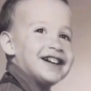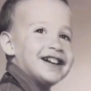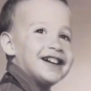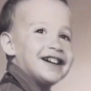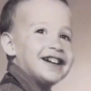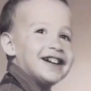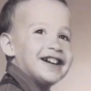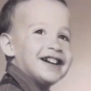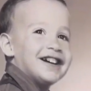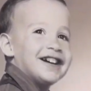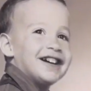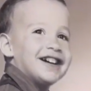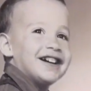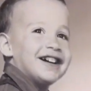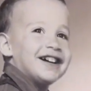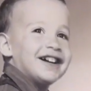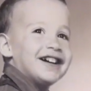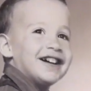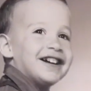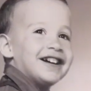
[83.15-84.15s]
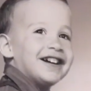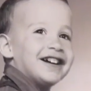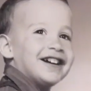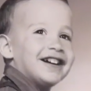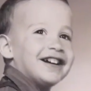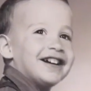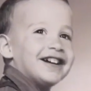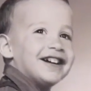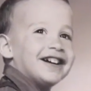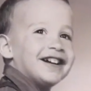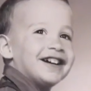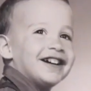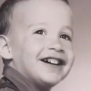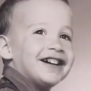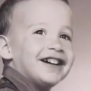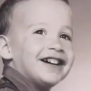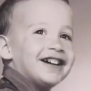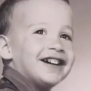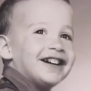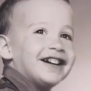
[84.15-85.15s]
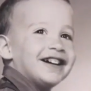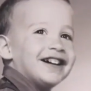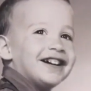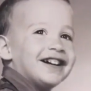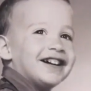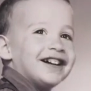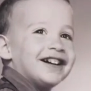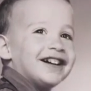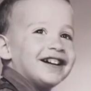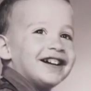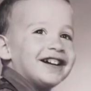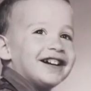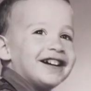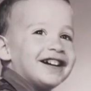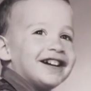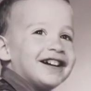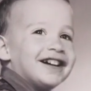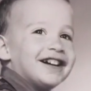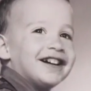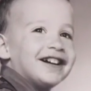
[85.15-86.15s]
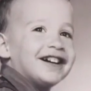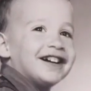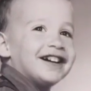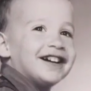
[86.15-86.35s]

(silent)